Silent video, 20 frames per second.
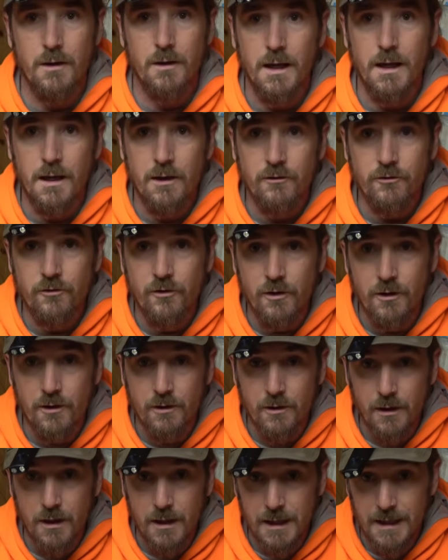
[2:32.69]
as
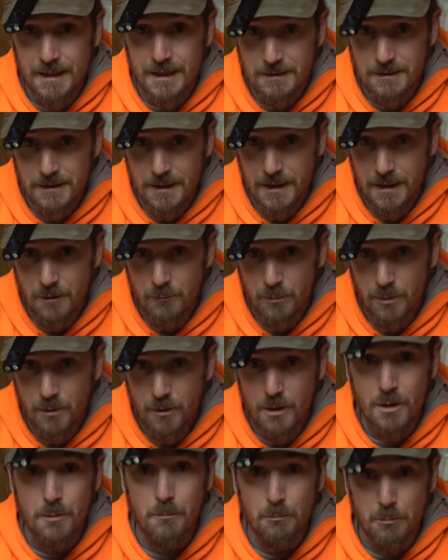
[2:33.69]
a headlamp,
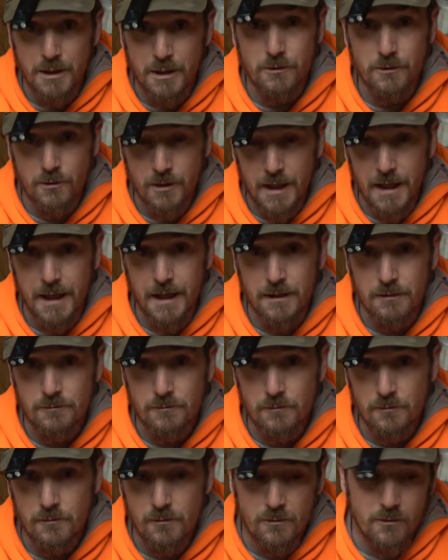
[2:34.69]
but you can.
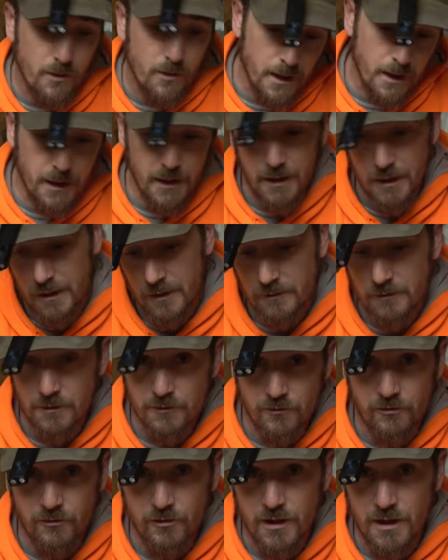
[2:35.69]
And
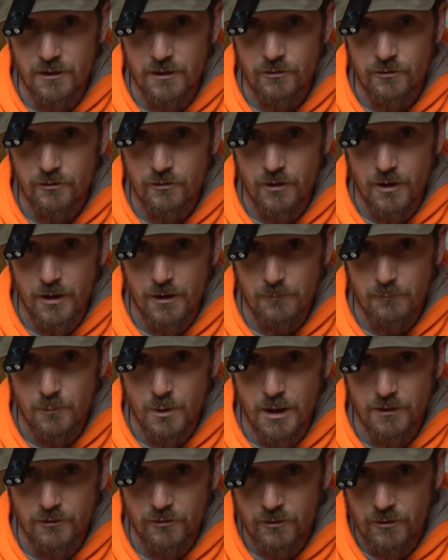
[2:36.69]
it stays
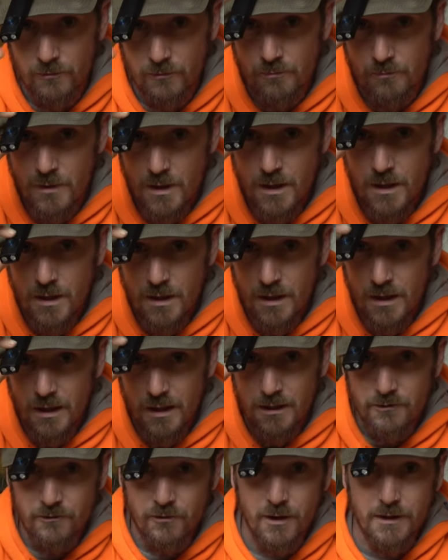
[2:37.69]
nice and
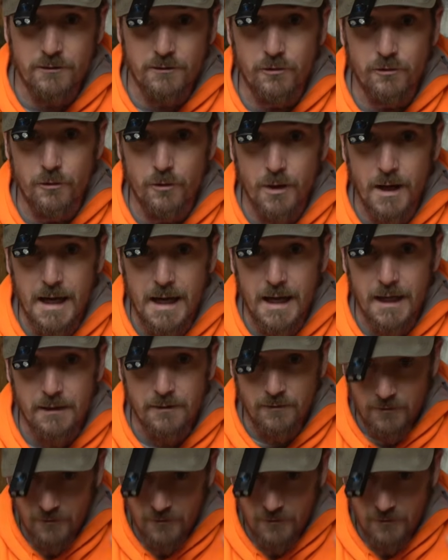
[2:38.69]
tight to your hat.